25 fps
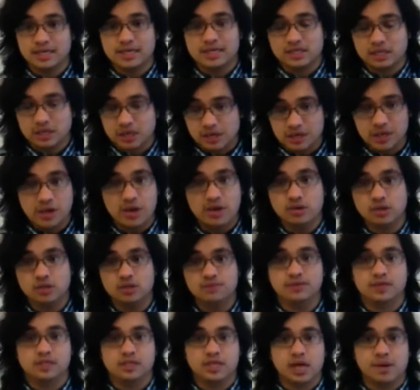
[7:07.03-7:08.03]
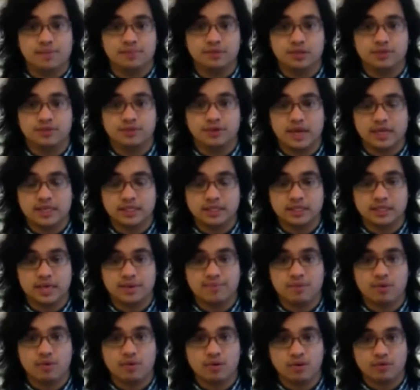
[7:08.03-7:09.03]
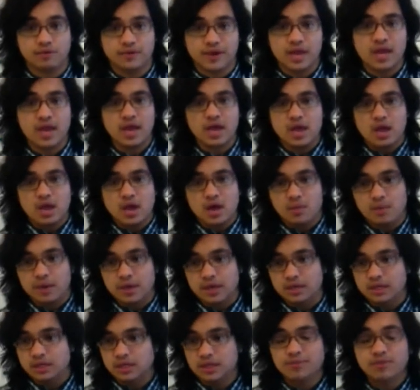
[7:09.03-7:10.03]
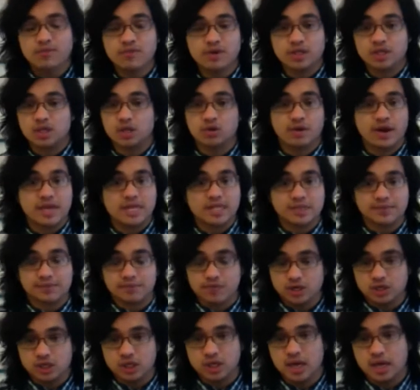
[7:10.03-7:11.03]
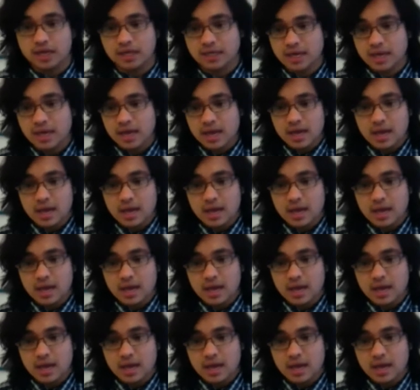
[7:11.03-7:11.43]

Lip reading: There's loads of examples of kinetic typography, some of which are great, some of which aren't.